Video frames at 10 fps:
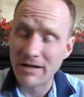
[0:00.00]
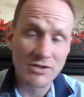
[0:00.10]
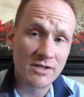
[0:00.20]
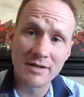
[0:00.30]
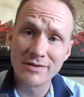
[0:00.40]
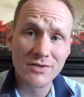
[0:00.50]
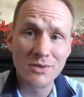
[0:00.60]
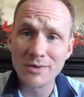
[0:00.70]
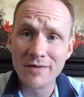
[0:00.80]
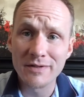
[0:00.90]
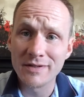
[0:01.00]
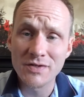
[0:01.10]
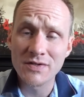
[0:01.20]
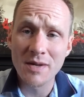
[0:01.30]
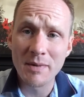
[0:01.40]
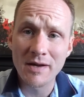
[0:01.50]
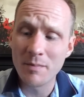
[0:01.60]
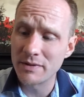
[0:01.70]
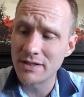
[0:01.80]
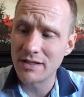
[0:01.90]
just I just don't love it. It's just not my
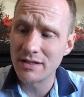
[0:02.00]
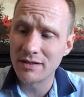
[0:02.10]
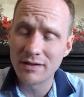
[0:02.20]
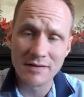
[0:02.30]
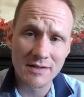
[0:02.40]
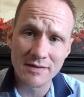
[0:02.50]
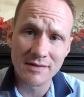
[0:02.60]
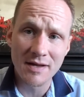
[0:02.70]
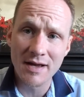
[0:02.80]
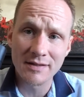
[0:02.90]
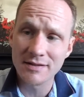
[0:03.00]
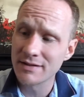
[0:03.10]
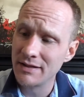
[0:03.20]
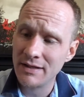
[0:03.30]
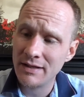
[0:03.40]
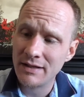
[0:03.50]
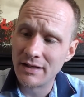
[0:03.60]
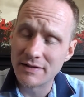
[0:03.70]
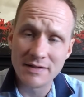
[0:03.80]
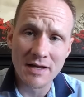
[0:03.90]
cup of tea. It's it's not
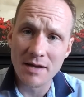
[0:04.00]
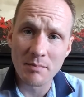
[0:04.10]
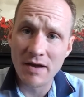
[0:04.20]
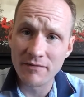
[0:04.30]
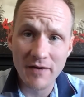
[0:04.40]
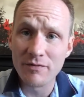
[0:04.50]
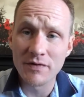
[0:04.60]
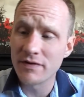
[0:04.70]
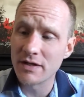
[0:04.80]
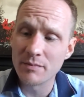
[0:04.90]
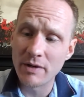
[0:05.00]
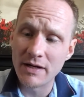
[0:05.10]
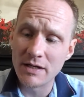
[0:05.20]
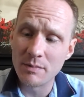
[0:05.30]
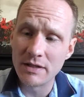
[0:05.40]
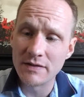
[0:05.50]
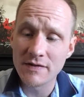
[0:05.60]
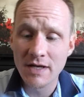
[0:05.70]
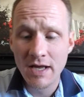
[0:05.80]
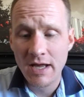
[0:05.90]
it's not my favorite thing by any
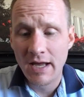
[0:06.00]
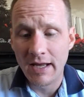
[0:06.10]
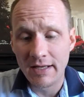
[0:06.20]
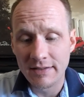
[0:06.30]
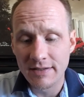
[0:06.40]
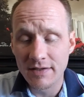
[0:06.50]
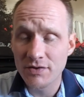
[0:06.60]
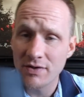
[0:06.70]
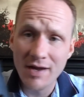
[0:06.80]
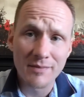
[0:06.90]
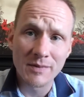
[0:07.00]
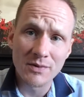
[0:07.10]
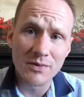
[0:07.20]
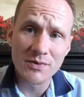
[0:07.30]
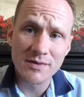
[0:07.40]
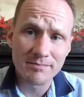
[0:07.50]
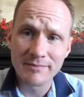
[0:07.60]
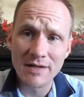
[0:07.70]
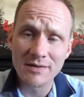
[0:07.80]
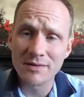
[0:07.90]
means. And uh, so yeah, you know those
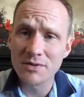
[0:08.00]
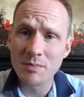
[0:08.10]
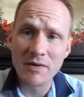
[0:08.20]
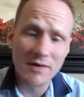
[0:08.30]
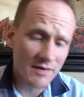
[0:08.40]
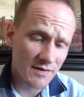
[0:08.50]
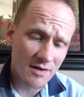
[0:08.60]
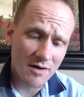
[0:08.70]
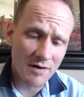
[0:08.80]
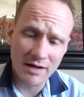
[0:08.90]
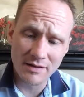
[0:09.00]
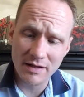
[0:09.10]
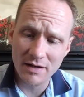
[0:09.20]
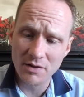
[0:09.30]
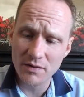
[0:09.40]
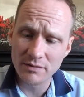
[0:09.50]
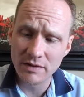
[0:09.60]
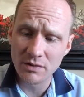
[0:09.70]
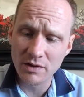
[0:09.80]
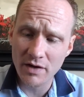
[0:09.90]
that, there's my thoughts there. And and I know that
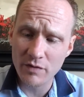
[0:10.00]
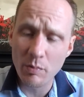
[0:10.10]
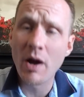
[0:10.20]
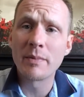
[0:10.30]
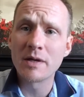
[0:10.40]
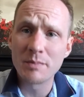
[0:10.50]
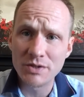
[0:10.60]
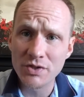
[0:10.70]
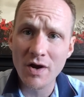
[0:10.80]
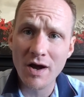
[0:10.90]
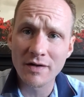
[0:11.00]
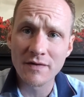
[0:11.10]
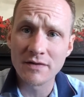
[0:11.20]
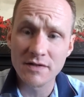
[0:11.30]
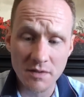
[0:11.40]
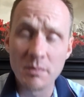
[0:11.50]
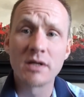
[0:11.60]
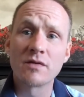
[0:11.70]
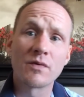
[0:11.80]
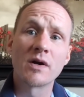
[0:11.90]
you know a lot of you are probably going to be shocked that
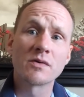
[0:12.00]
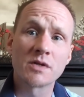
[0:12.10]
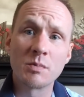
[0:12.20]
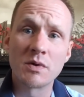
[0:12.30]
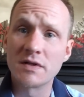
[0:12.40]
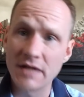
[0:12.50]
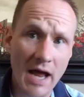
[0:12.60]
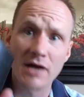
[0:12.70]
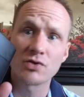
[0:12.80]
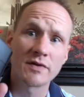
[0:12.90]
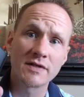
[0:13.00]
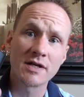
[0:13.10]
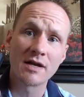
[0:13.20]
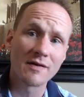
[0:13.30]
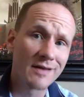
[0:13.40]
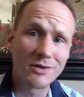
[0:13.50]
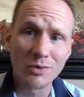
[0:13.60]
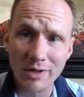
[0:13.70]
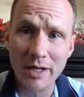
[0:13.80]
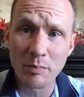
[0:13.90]
somebody in the fragrance community is actually saying that they
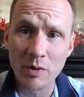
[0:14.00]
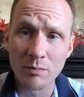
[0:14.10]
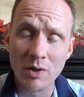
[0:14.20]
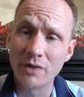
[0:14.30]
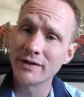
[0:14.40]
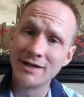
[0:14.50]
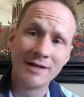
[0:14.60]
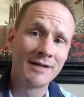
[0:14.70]
don't like pure malt.